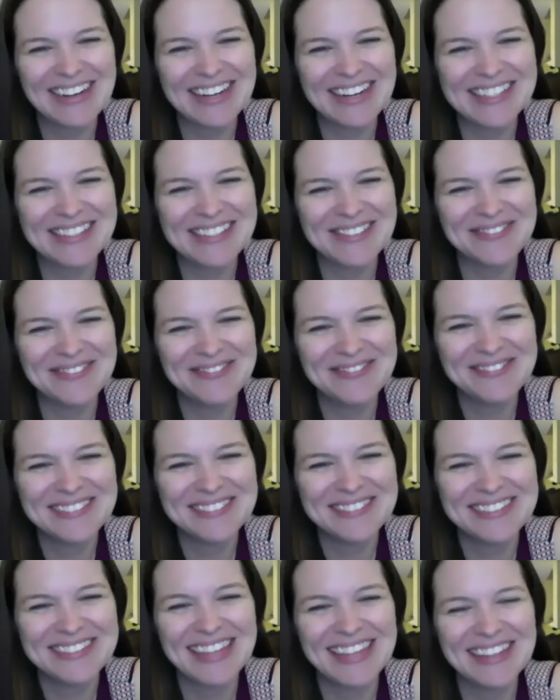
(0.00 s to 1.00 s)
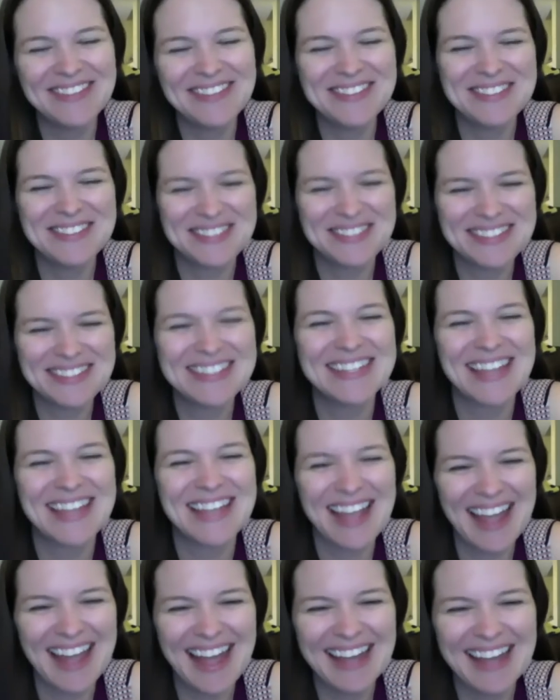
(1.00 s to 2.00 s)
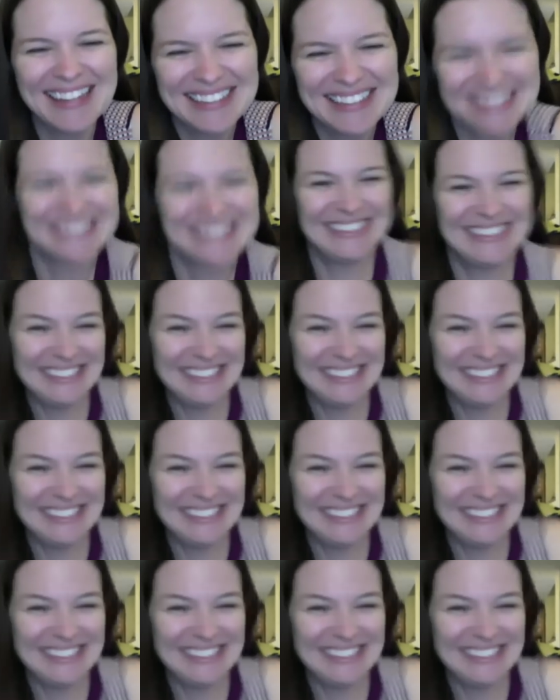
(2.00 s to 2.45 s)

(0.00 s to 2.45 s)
great, with the Lake George, with the G and the G, and